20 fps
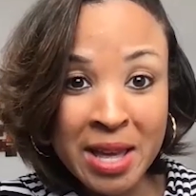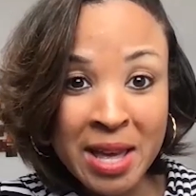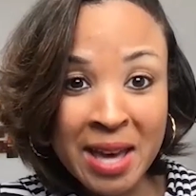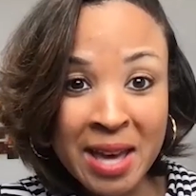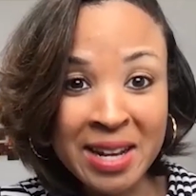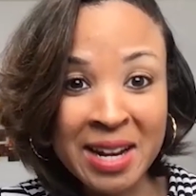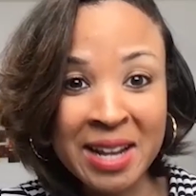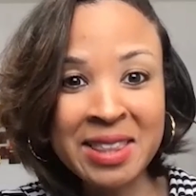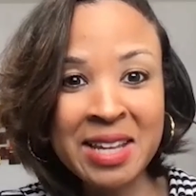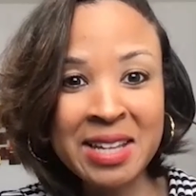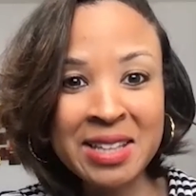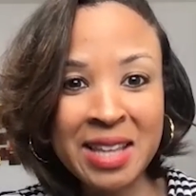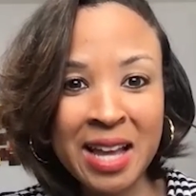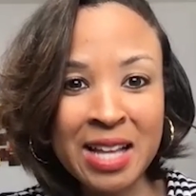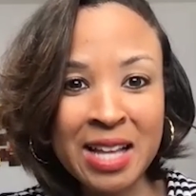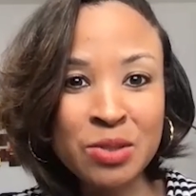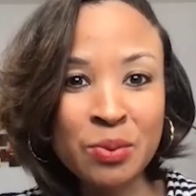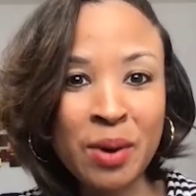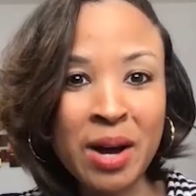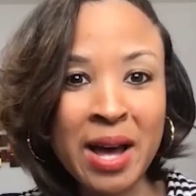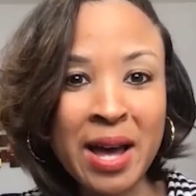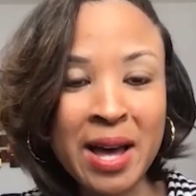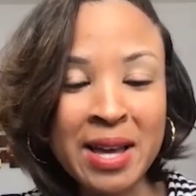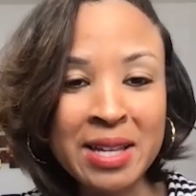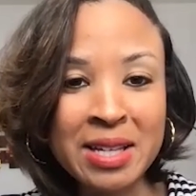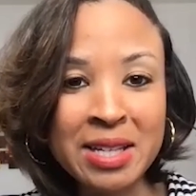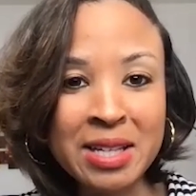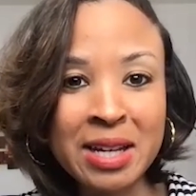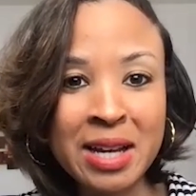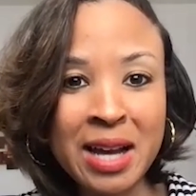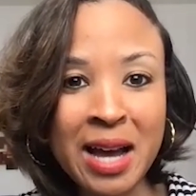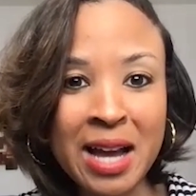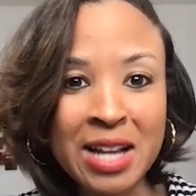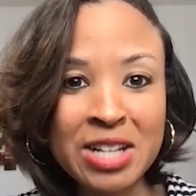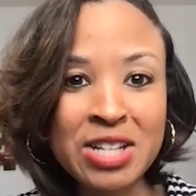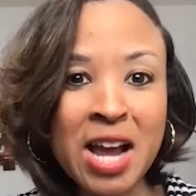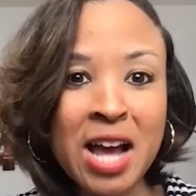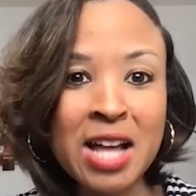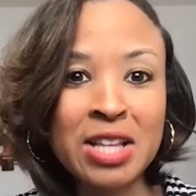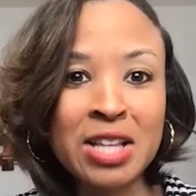And I think that's why I
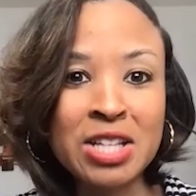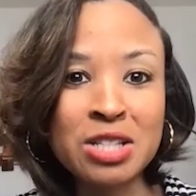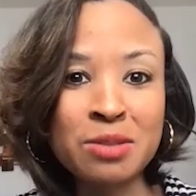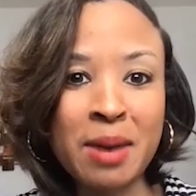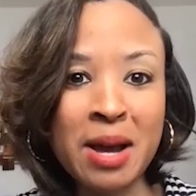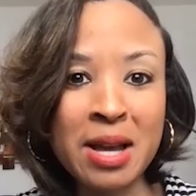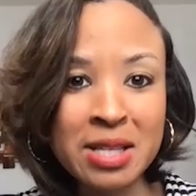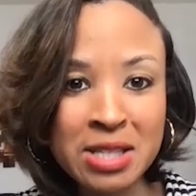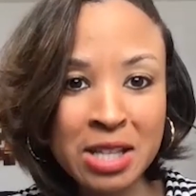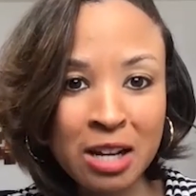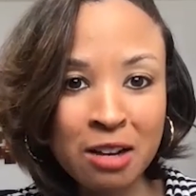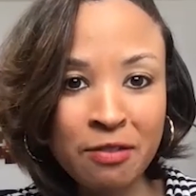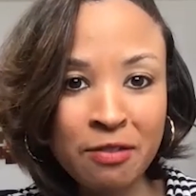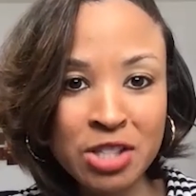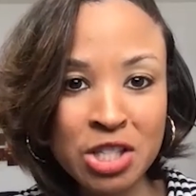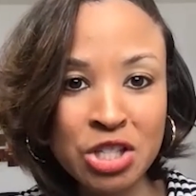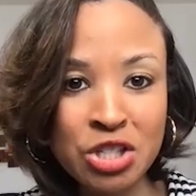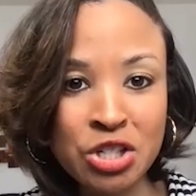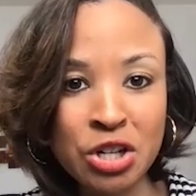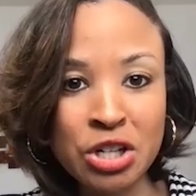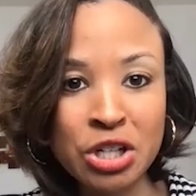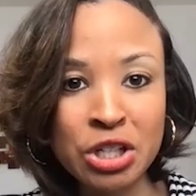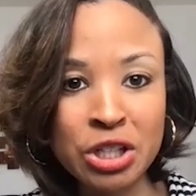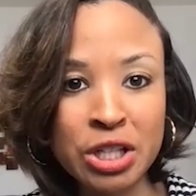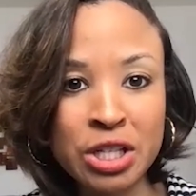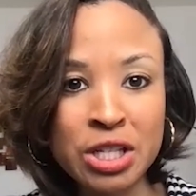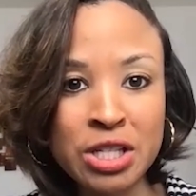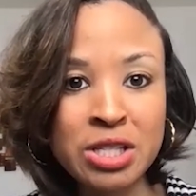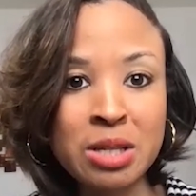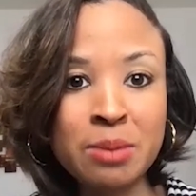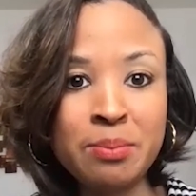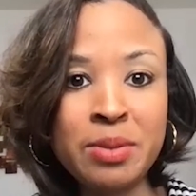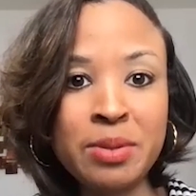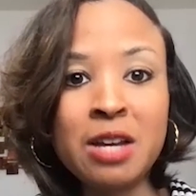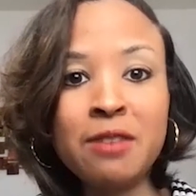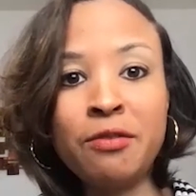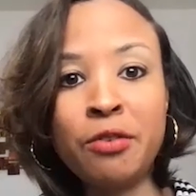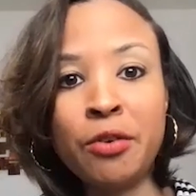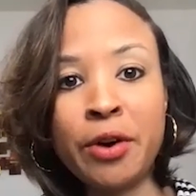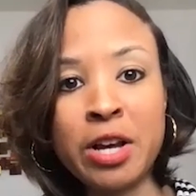challenge myself as a journalist to be a
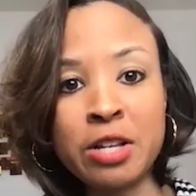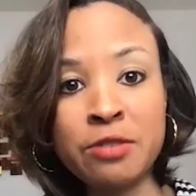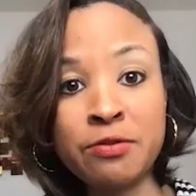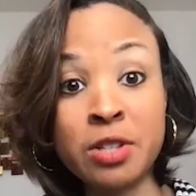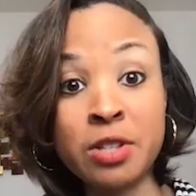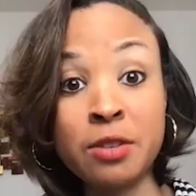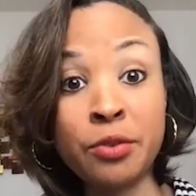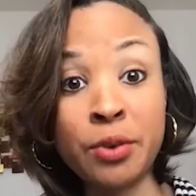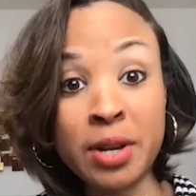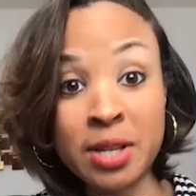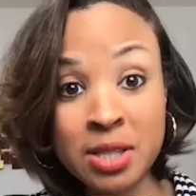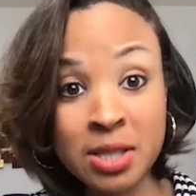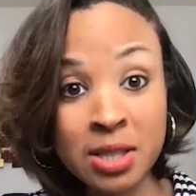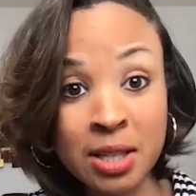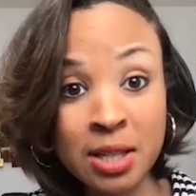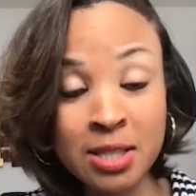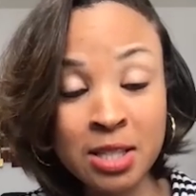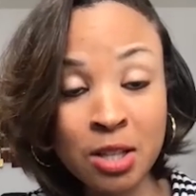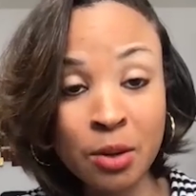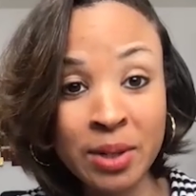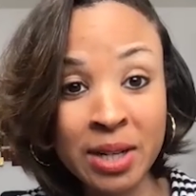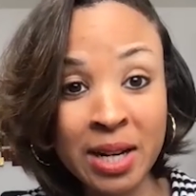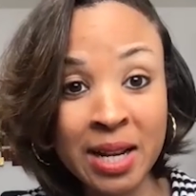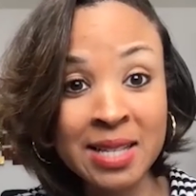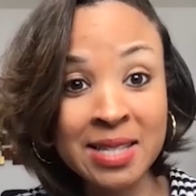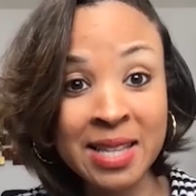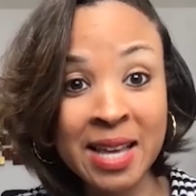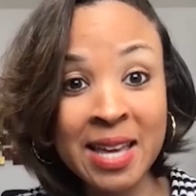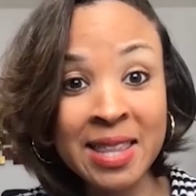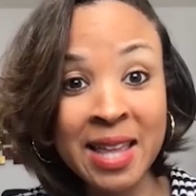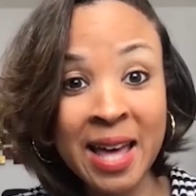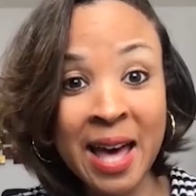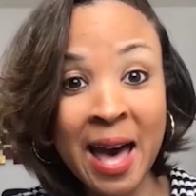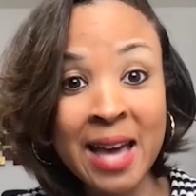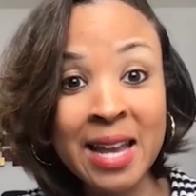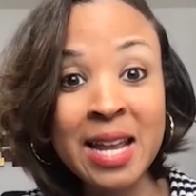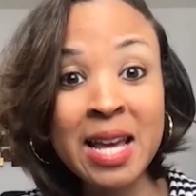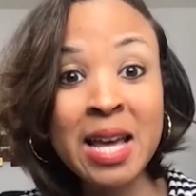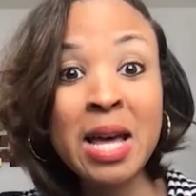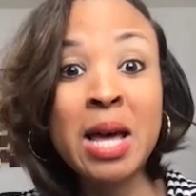voice for the voiceless. So when I say that,
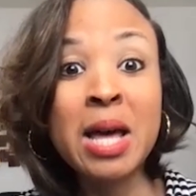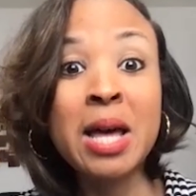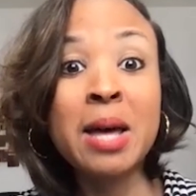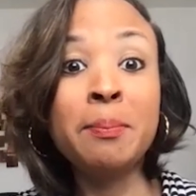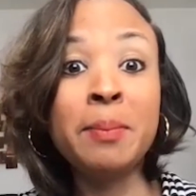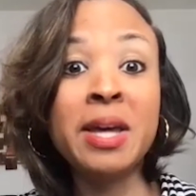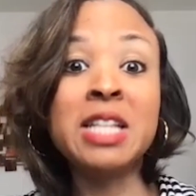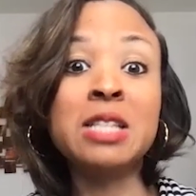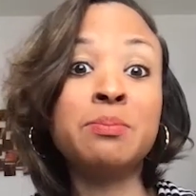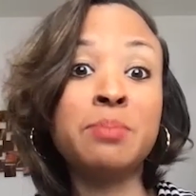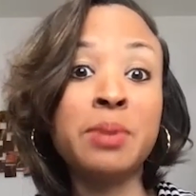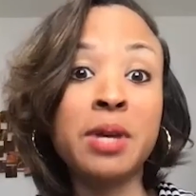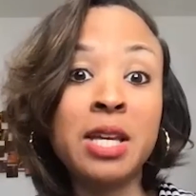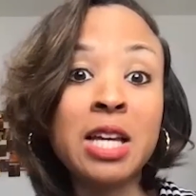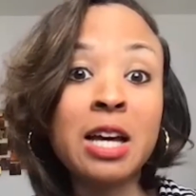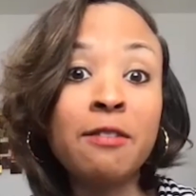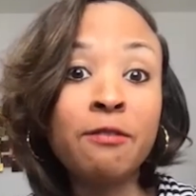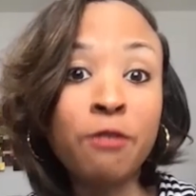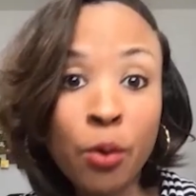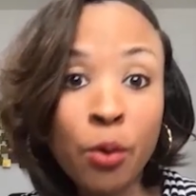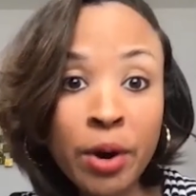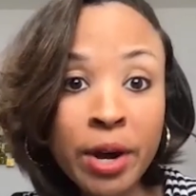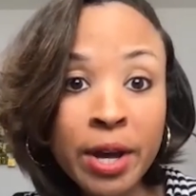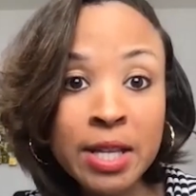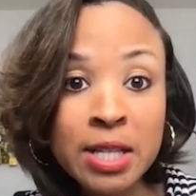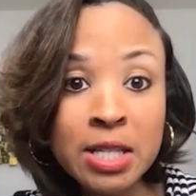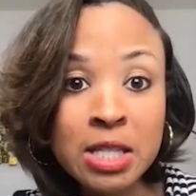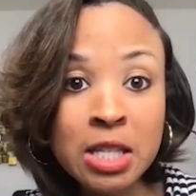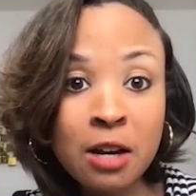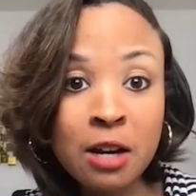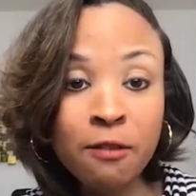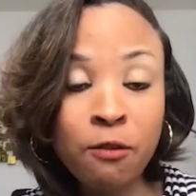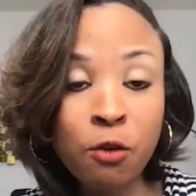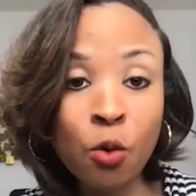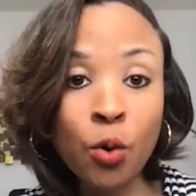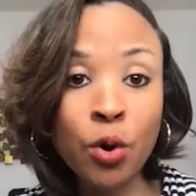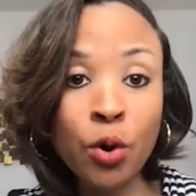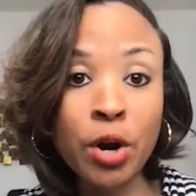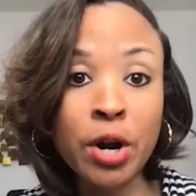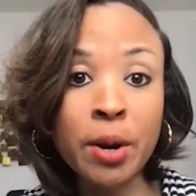means being a voice
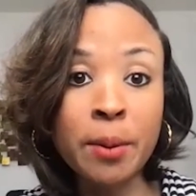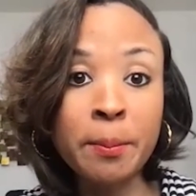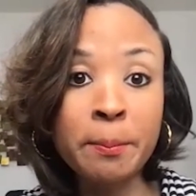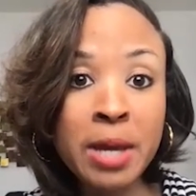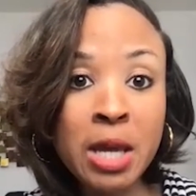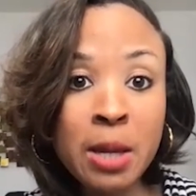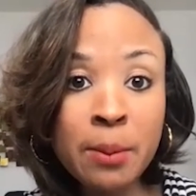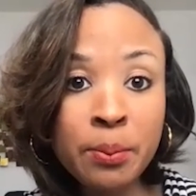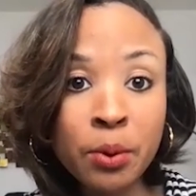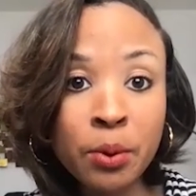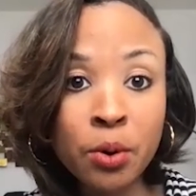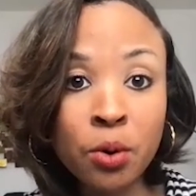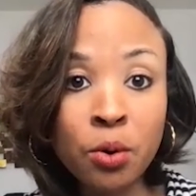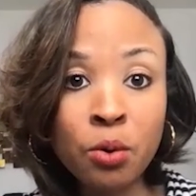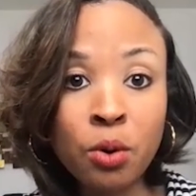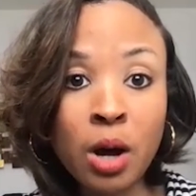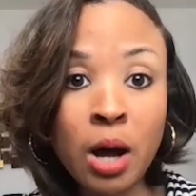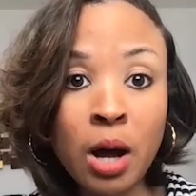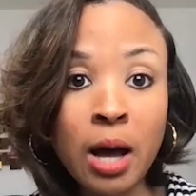for people